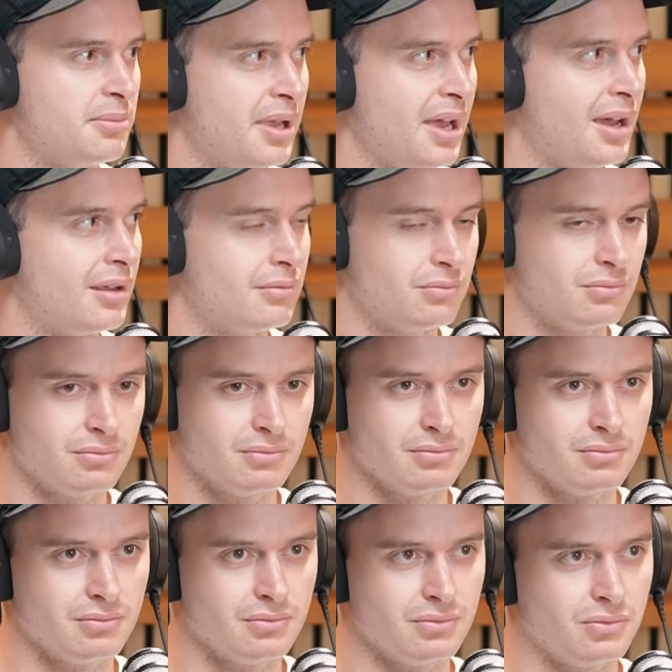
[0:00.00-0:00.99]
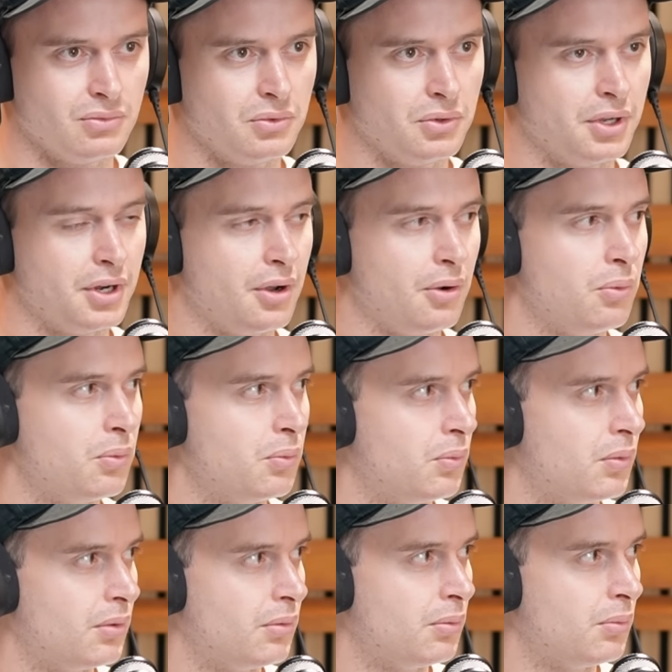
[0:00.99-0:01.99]
about, you know,
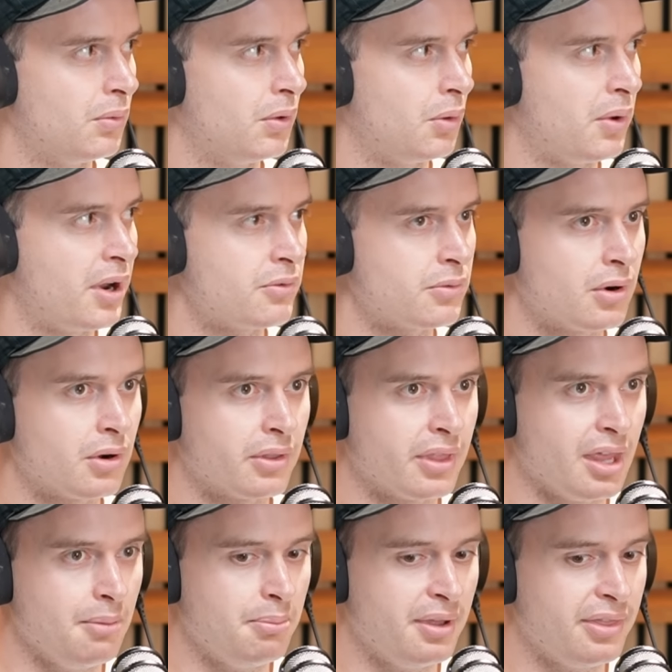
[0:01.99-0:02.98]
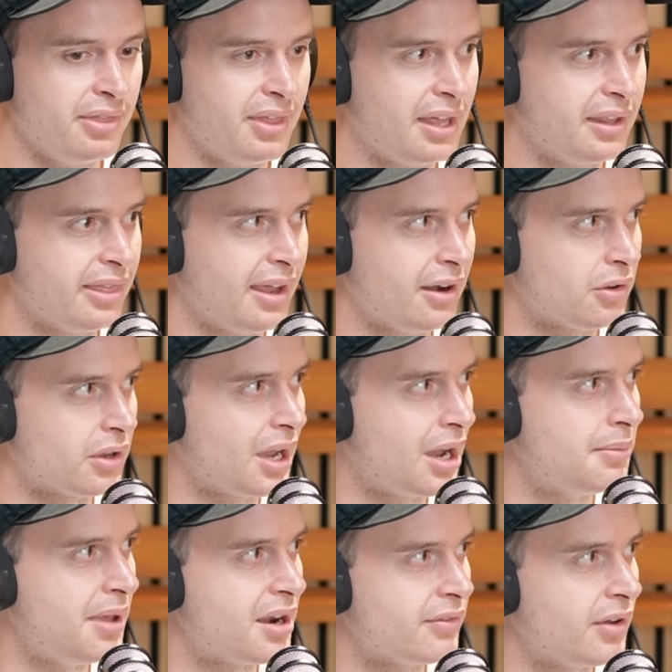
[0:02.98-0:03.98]
what went wrong there, but that, they don't
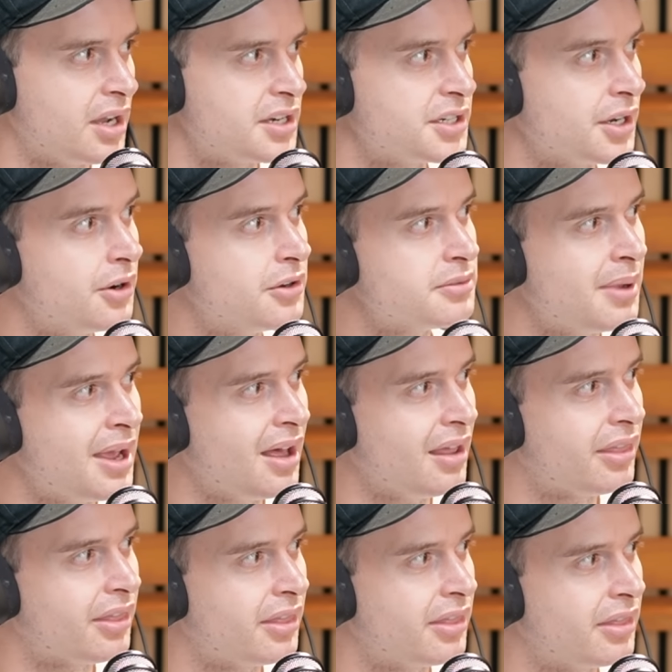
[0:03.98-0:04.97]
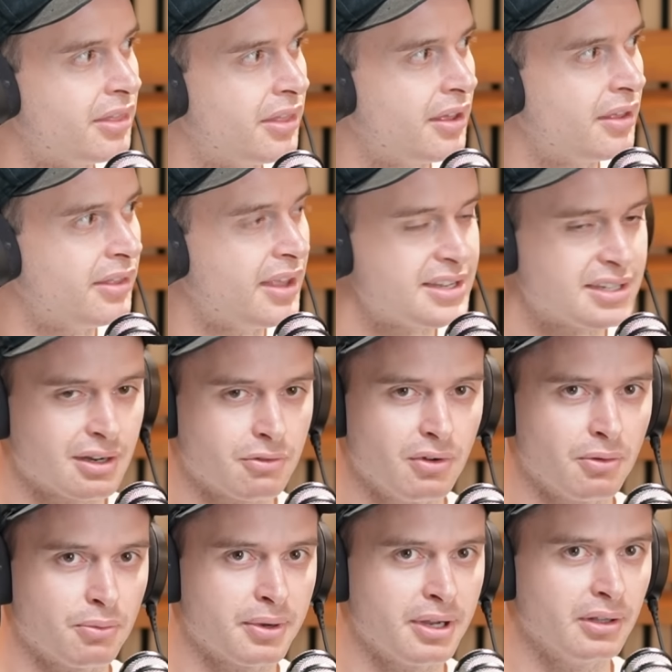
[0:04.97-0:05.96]
come out of I G O's mouth. There's a,
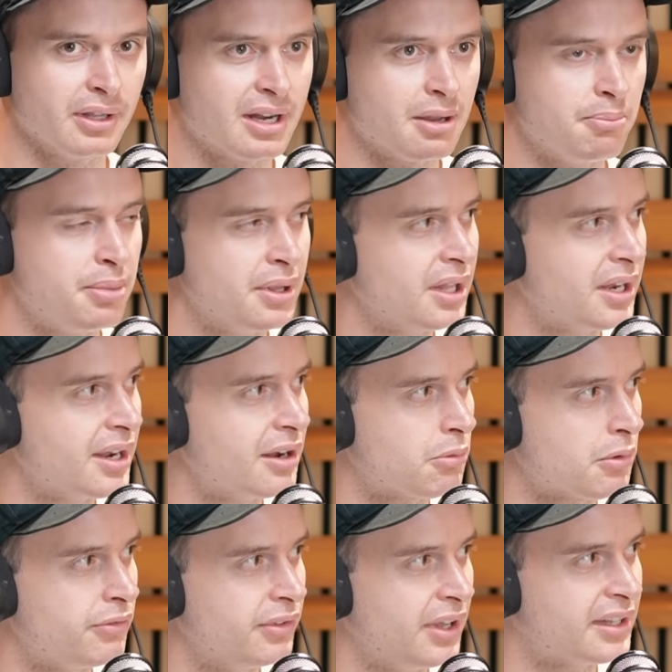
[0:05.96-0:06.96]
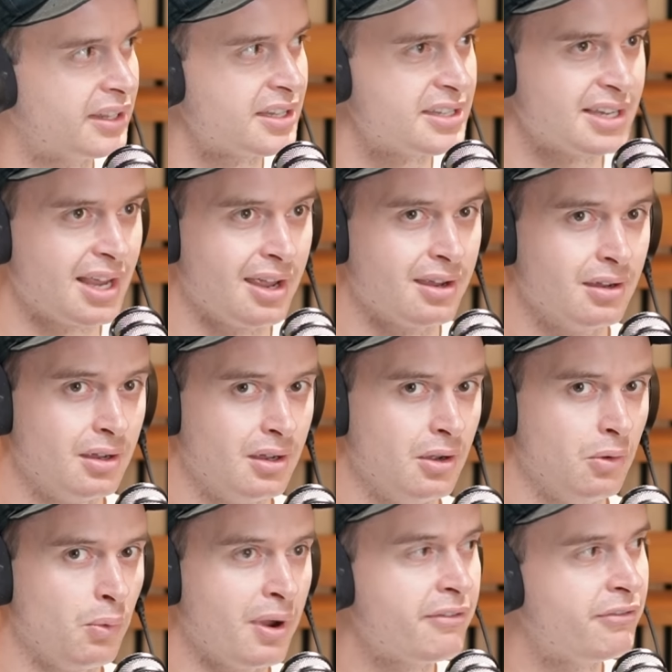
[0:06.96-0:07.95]
a real inability to reflect and say,
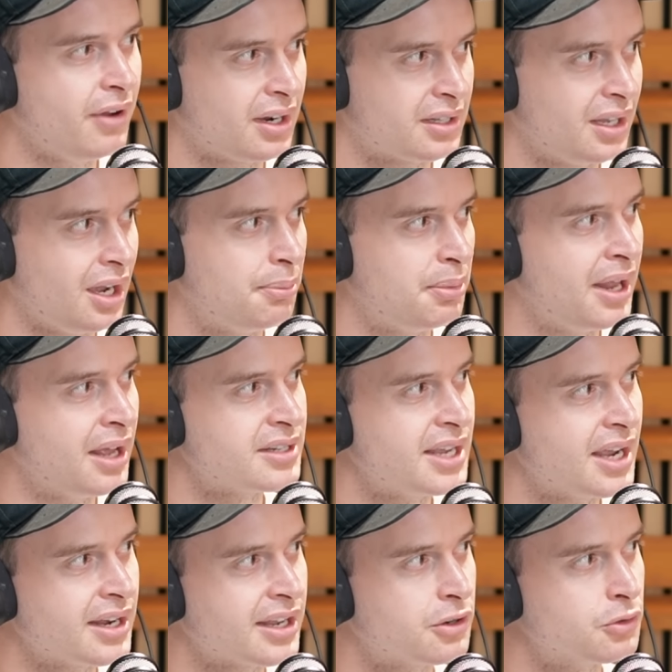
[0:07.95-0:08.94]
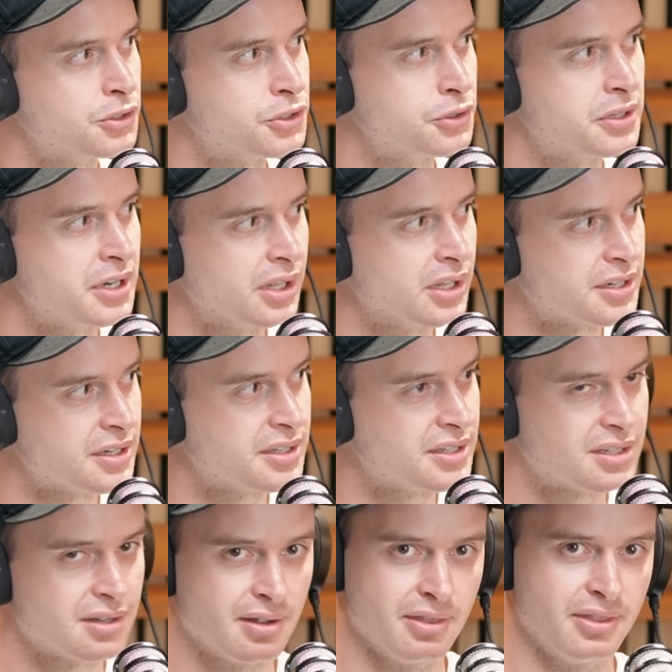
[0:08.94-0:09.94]
we fucked up in our technical due
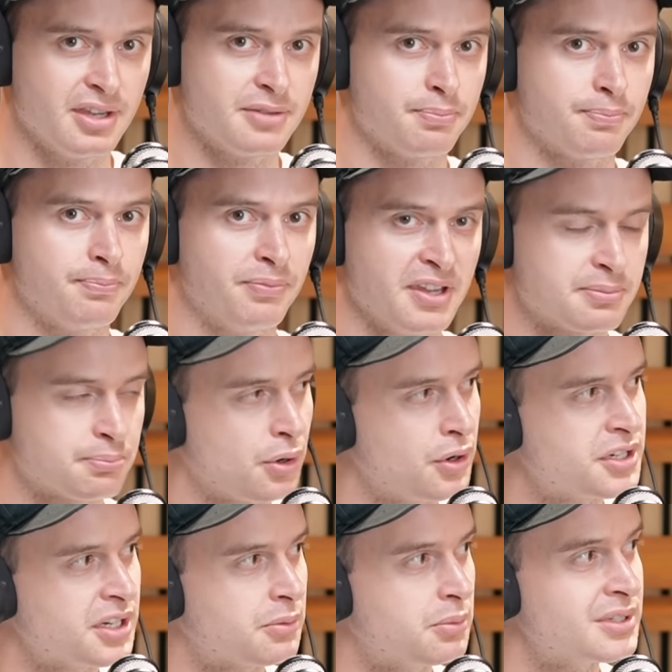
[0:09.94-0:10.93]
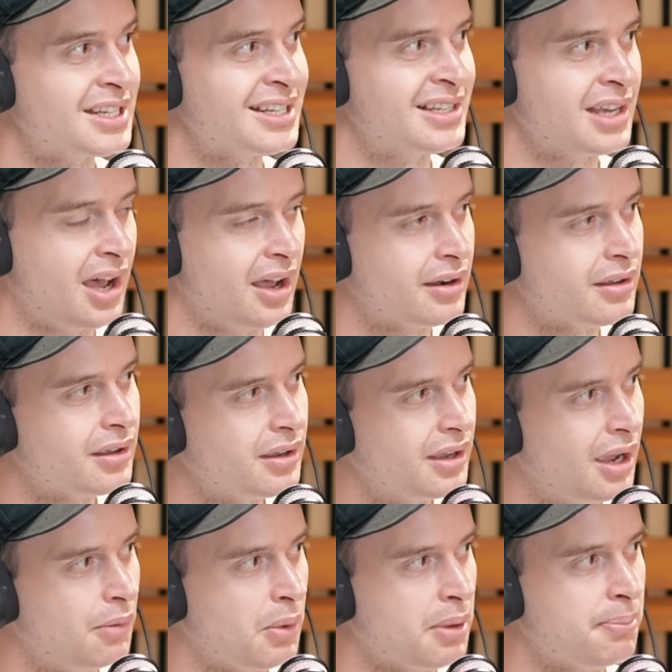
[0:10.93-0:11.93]
diligence. This this project was a dud,
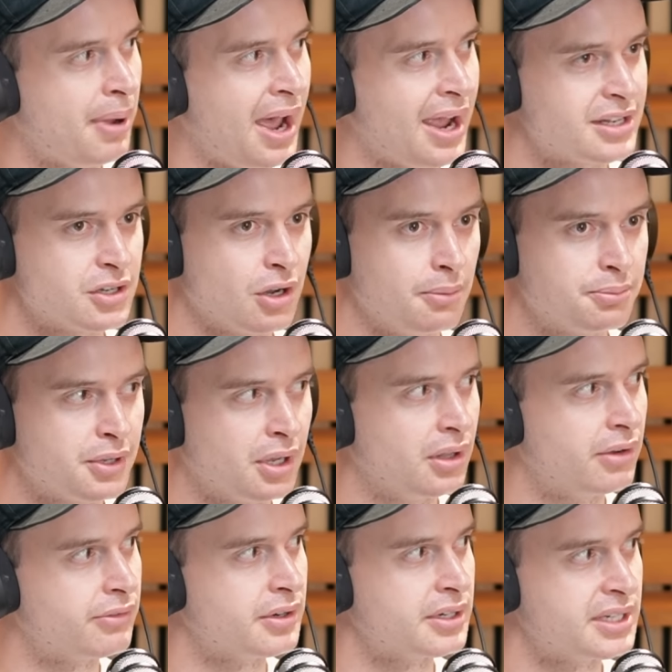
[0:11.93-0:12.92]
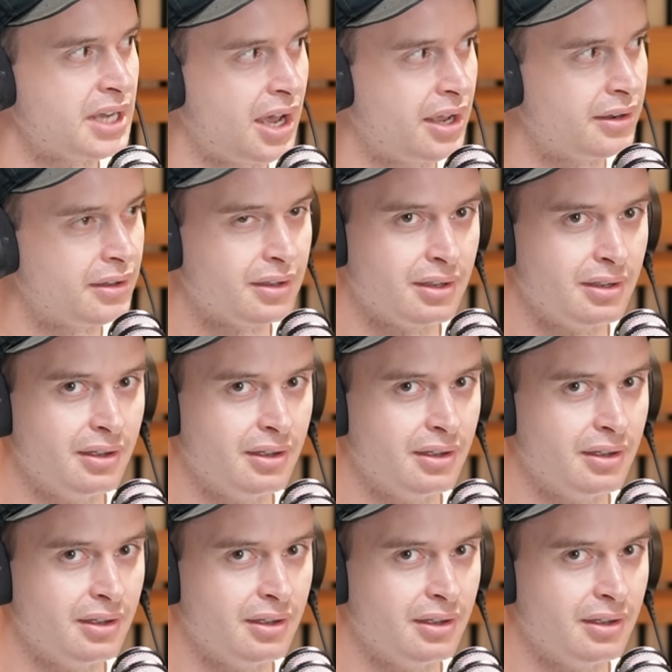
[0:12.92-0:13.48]
and we mm. paid top dollar for a dud.